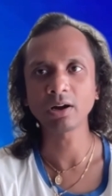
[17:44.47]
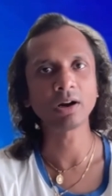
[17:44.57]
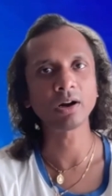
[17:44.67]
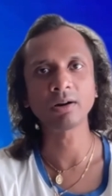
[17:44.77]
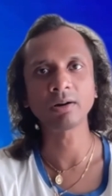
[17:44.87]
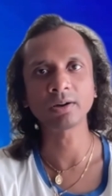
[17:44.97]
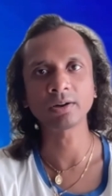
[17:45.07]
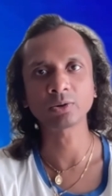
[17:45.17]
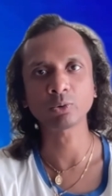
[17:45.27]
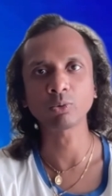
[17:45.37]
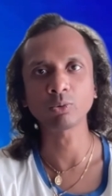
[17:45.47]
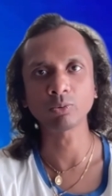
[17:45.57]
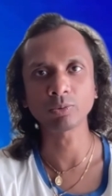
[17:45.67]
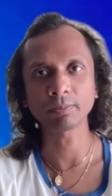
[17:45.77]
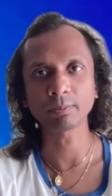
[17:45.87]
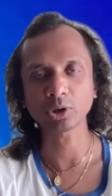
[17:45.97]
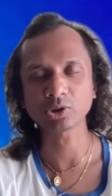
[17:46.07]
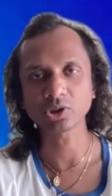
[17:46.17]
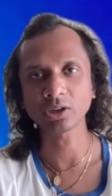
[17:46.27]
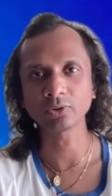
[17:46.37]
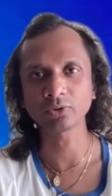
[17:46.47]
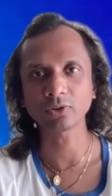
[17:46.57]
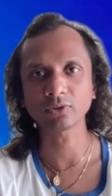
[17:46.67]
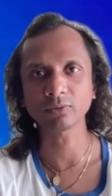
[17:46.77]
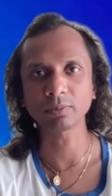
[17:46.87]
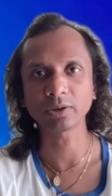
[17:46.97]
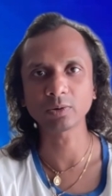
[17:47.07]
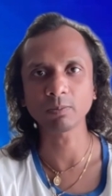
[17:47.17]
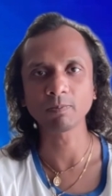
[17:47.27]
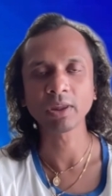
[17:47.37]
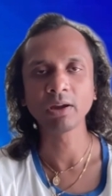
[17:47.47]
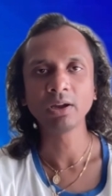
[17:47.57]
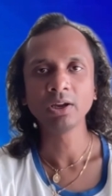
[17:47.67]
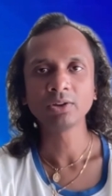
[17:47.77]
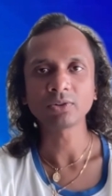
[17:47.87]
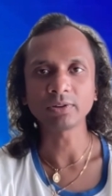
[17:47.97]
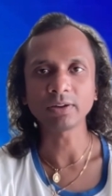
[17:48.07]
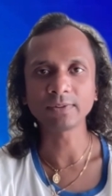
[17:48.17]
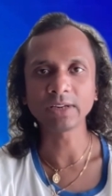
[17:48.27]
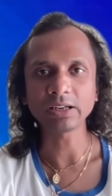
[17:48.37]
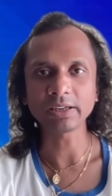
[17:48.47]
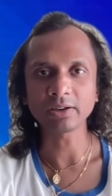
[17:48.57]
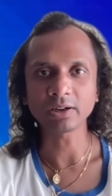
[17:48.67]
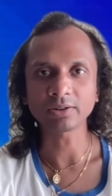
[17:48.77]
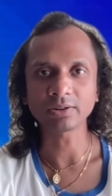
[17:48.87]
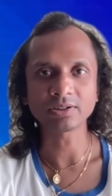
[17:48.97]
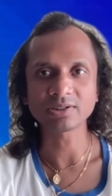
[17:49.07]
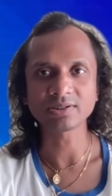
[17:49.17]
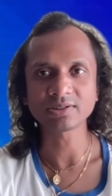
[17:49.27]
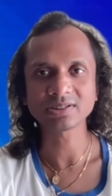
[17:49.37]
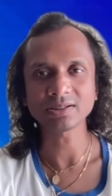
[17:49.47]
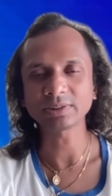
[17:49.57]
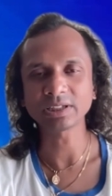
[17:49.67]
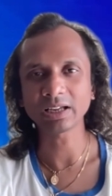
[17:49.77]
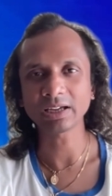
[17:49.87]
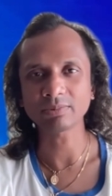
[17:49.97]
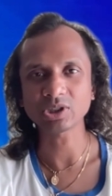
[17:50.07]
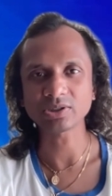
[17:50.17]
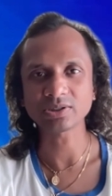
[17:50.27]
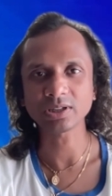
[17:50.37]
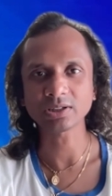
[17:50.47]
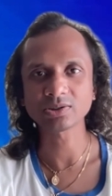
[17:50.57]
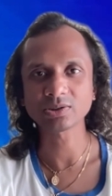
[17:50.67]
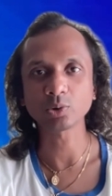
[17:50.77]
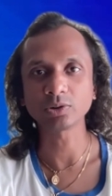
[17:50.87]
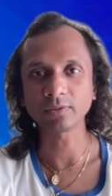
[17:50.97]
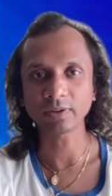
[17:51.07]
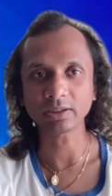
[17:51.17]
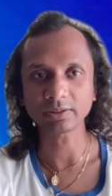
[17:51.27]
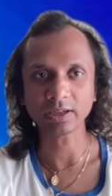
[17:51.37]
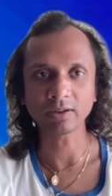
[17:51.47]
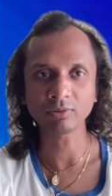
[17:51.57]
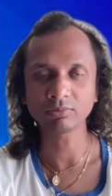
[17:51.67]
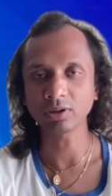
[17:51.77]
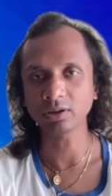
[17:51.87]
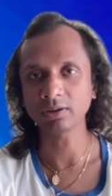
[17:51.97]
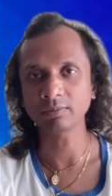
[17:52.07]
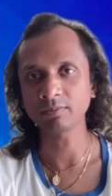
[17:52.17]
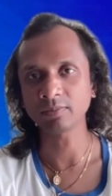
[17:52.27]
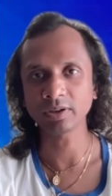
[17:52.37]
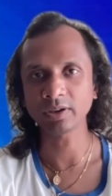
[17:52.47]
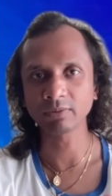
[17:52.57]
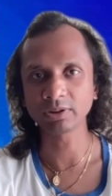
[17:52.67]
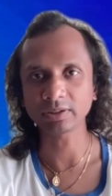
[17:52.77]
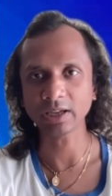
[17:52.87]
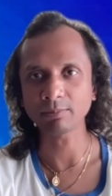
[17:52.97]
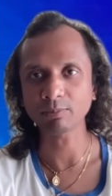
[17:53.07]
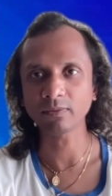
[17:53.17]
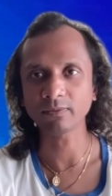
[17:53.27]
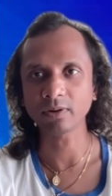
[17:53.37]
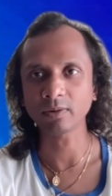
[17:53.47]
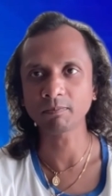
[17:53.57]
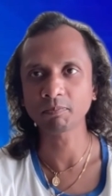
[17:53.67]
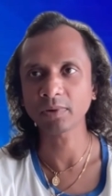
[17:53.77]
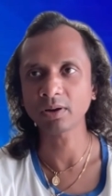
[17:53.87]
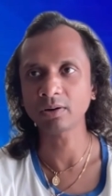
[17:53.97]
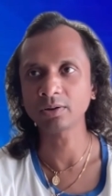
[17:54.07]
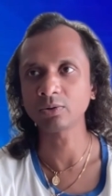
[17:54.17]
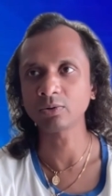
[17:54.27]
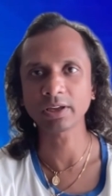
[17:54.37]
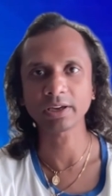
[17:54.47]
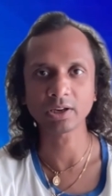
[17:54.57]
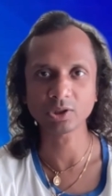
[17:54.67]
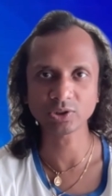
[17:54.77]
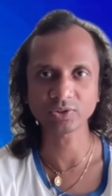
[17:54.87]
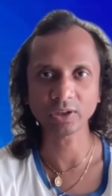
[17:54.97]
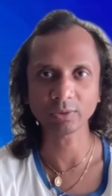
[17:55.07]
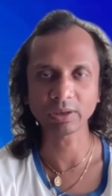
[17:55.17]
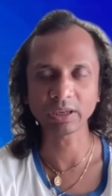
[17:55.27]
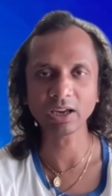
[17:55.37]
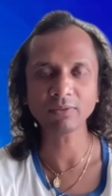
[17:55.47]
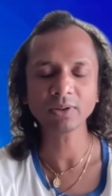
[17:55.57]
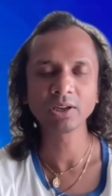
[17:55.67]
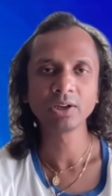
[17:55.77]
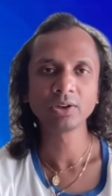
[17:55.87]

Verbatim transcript: uh, to the potential users of BCube so definitely uh, this is something like which is not so difficult now um, given the type of um, uh, you know like connections that we have